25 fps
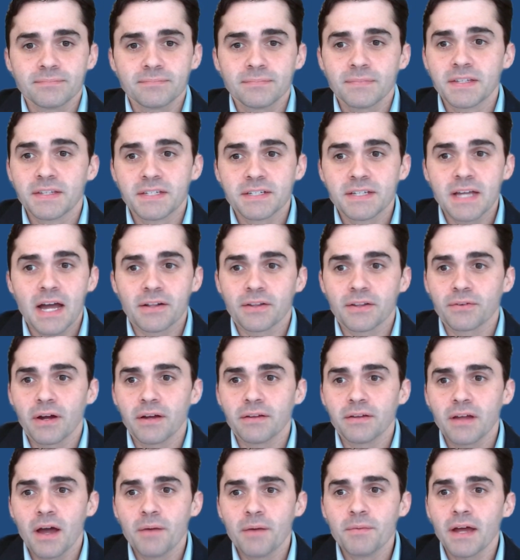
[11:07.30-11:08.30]
That's exactly
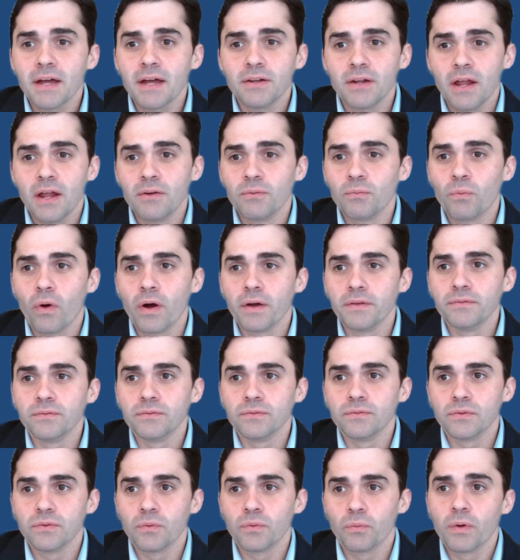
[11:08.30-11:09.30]
right. I mean, and
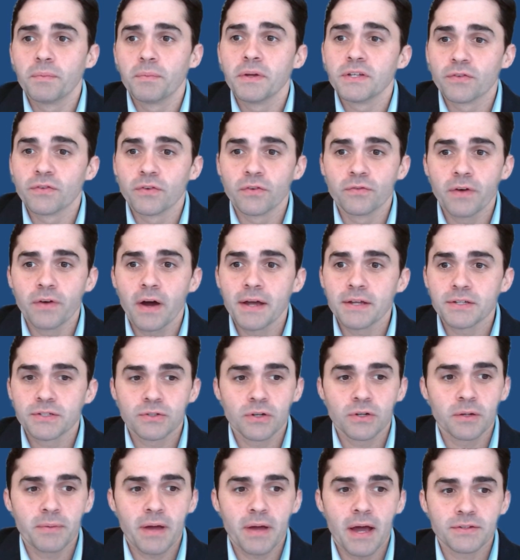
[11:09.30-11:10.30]
one piece of advice,
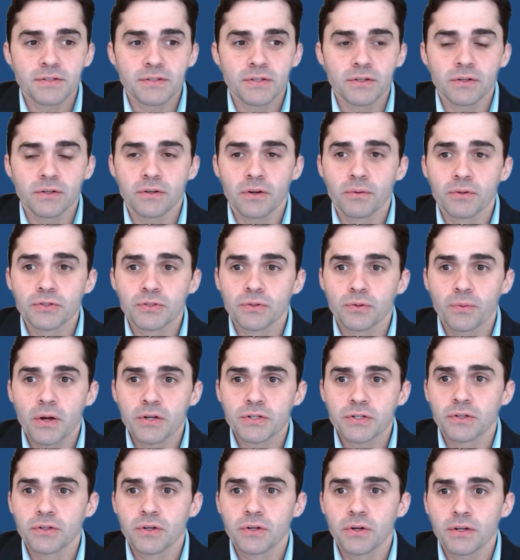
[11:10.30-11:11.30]
turning back to your original
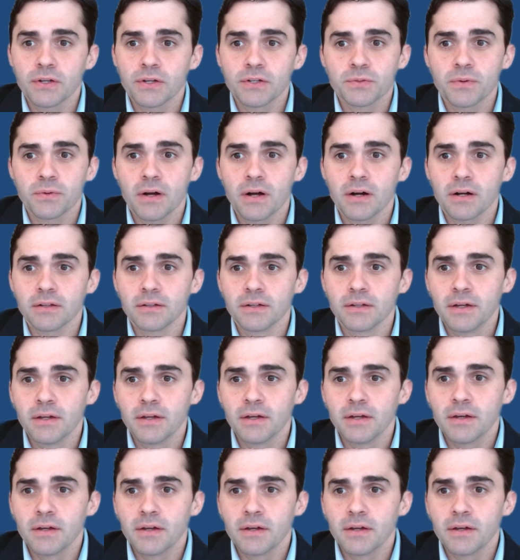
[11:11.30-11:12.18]
question, Cody, as well,